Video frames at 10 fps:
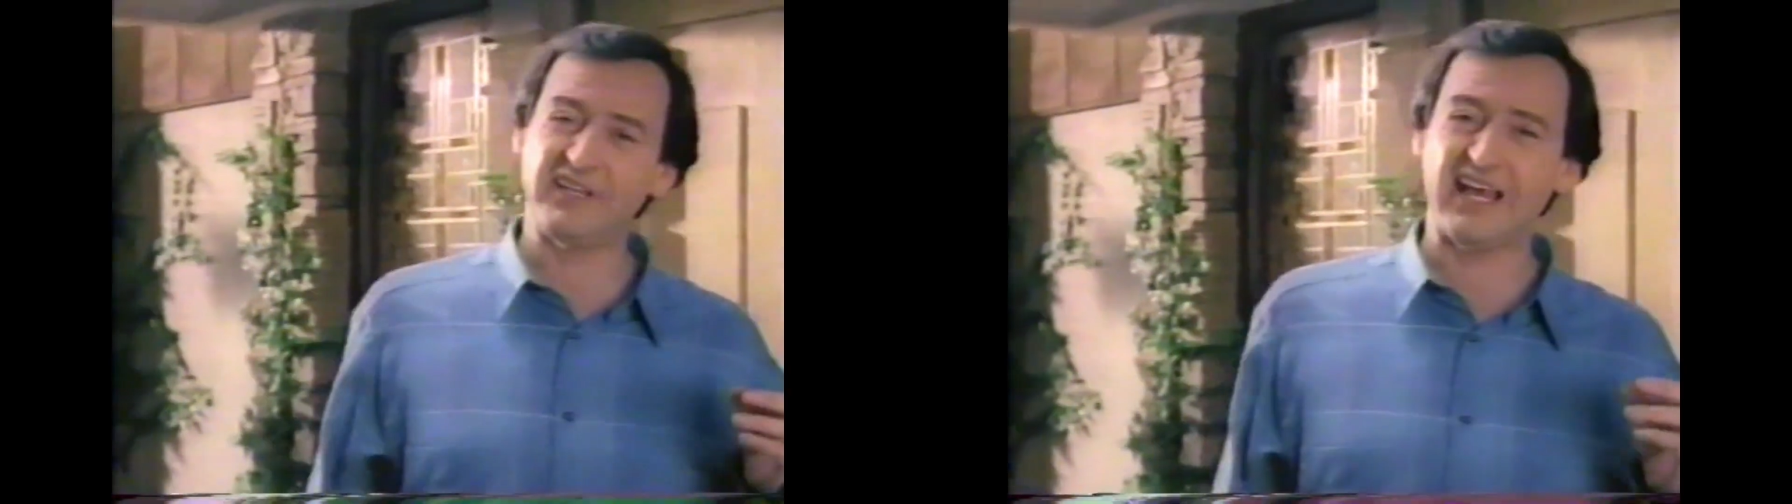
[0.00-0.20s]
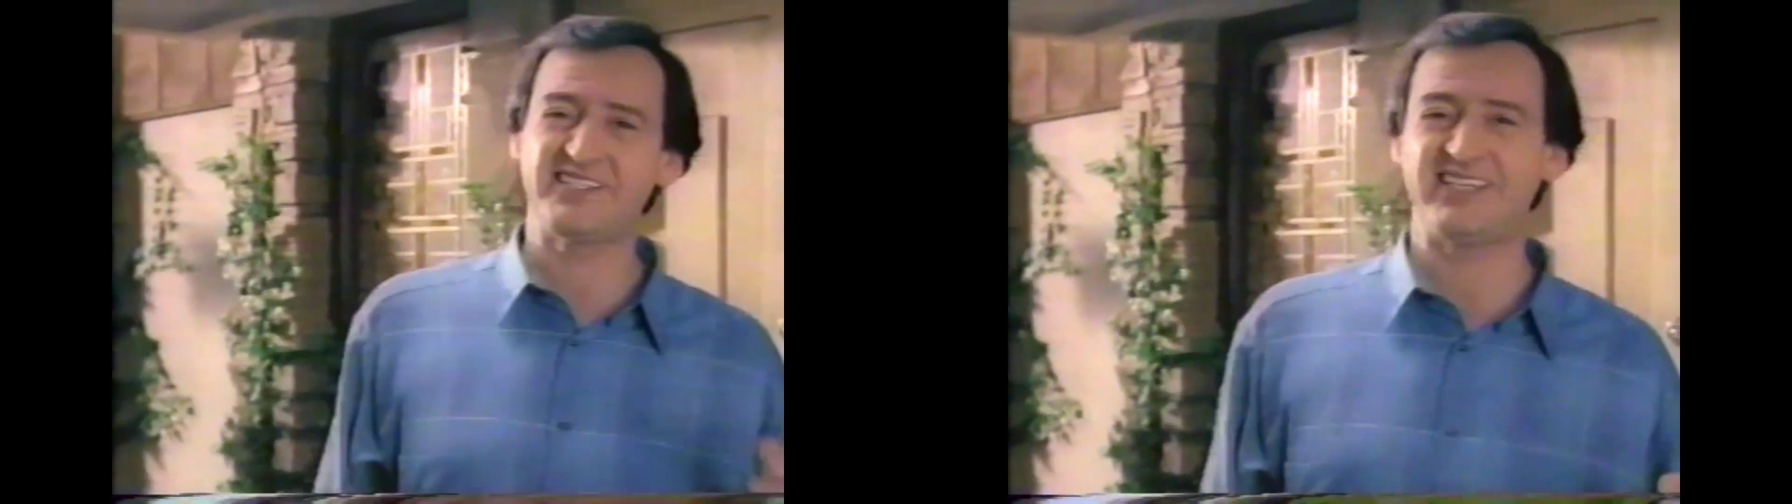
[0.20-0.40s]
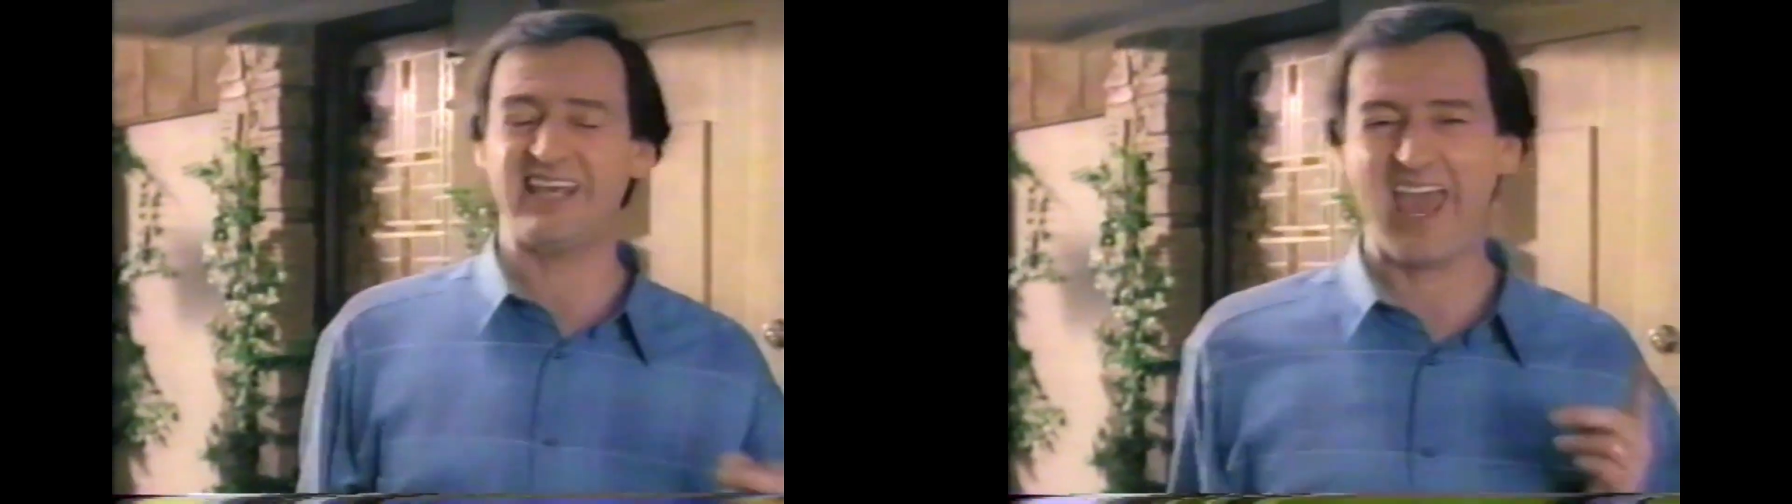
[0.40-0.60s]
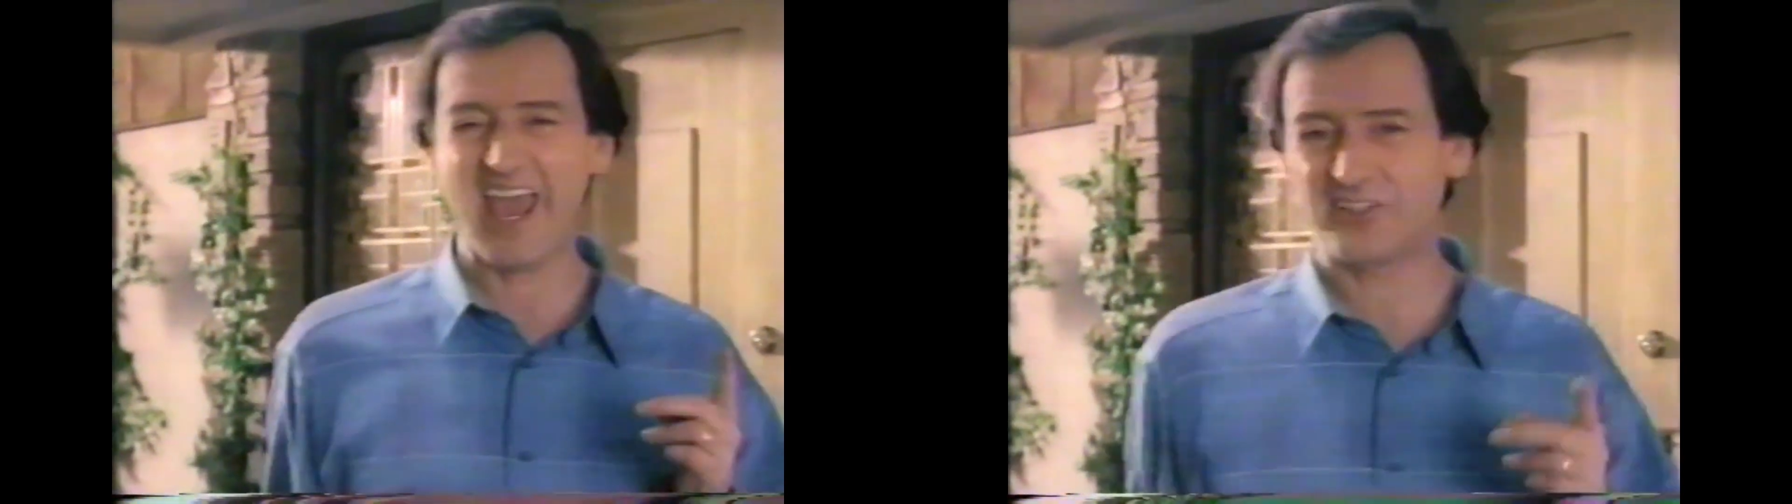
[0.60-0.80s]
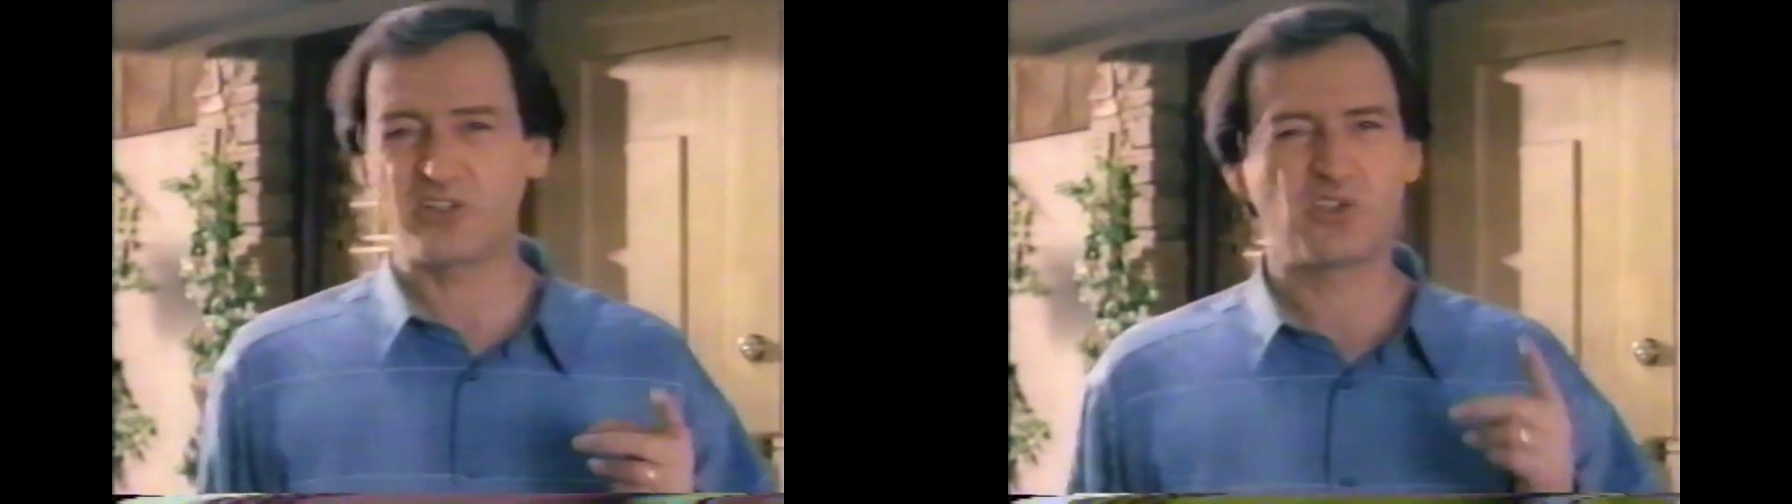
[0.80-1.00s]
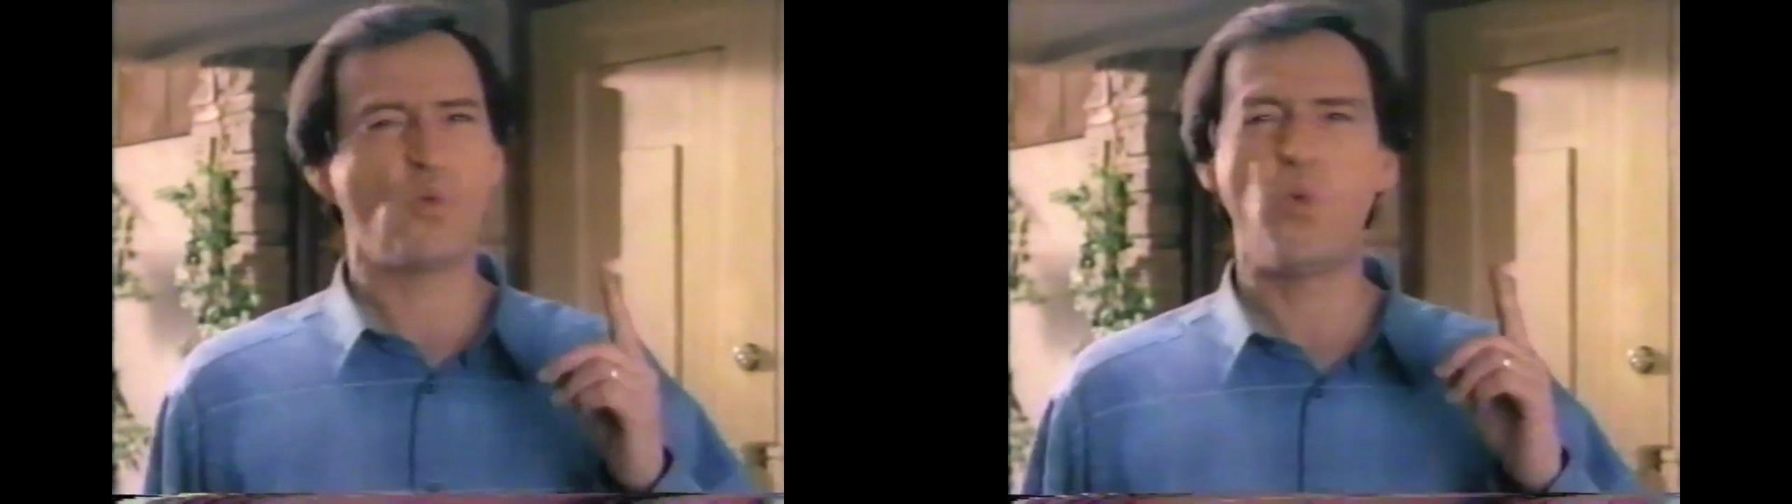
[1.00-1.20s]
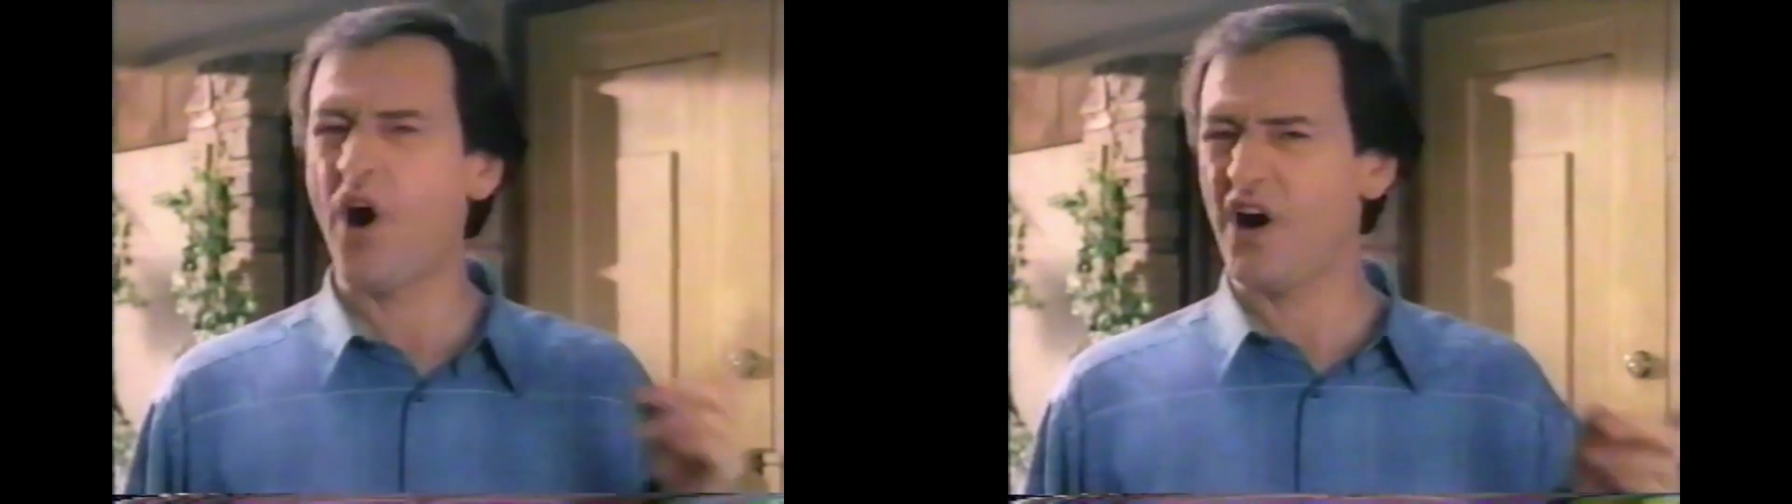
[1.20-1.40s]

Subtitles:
The dad.